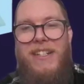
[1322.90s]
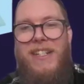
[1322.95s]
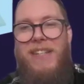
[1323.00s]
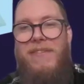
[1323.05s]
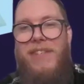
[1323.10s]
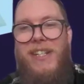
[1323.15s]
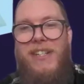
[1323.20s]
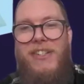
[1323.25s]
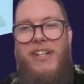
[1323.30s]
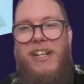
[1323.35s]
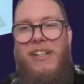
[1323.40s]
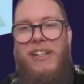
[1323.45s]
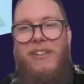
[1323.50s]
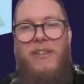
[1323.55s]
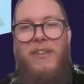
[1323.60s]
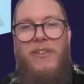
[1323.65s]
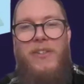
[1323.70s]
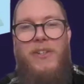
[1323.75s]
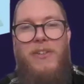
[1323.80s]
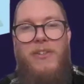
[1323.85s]
TV
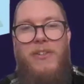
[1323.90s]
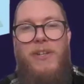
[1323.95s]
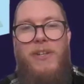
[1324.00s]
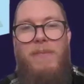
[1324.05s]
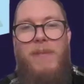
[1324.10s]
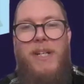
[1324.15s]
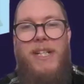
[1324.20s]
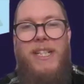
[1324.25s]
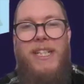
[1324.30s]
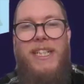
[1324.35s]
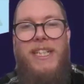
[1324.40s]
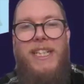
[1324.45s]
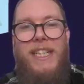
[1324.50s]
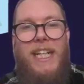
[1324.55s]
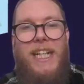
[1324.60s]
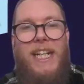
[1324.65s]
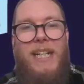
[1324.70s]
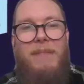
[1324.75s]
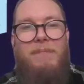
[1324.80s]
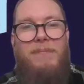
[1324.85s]
channel on YouTube.
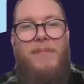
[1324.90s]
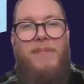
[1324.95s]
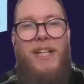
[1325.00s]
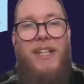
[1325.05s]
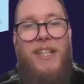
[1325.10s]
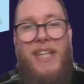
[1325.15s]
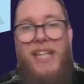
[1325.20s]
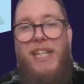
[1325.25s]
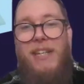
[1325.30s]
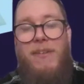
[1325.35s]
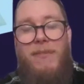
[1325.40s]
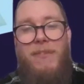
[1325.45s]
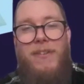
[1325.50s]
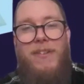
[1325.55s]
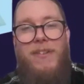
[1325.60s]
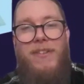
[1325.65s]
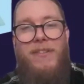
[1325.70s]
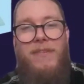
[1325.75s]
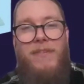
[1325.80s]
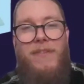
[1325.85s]
And thank you
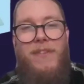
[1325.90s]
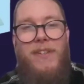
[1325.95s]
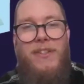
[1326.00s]
for